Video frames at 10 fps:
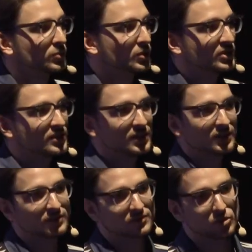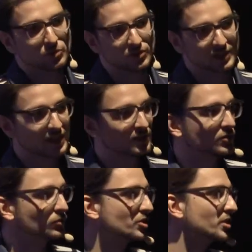BBC is
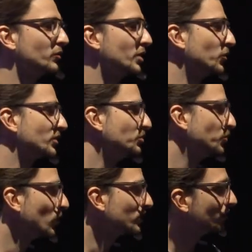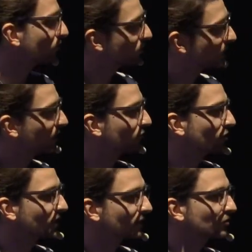communicating with children. It was important that,
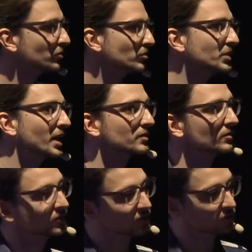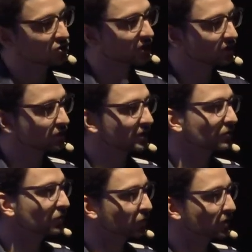for that group that
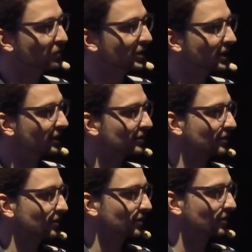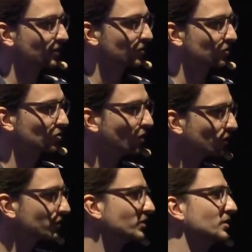children were being
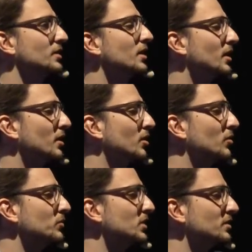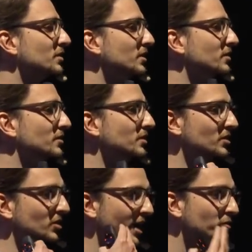taught um, the, the,
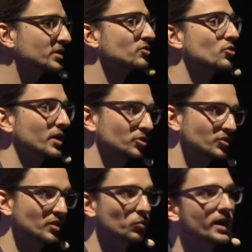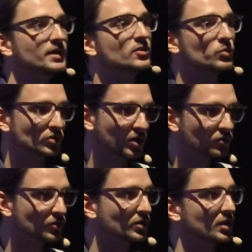the, character structures in a way that was
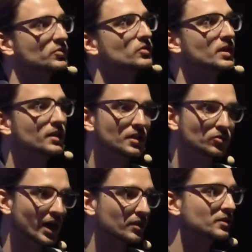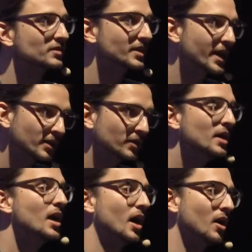close to them so they could understand
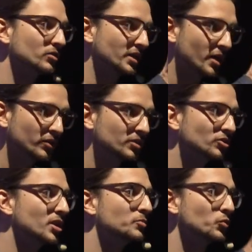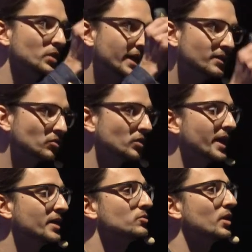how the character shapes relate to
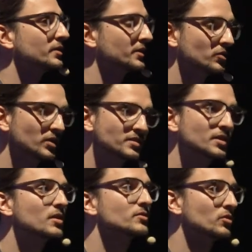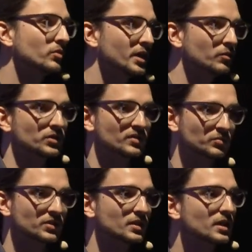the handwriting. So the single story A was
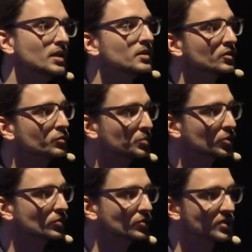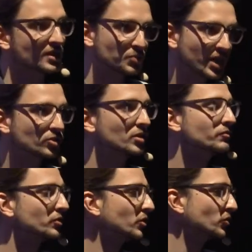something that we produced
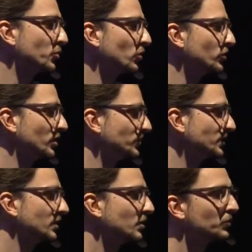especially for those programs.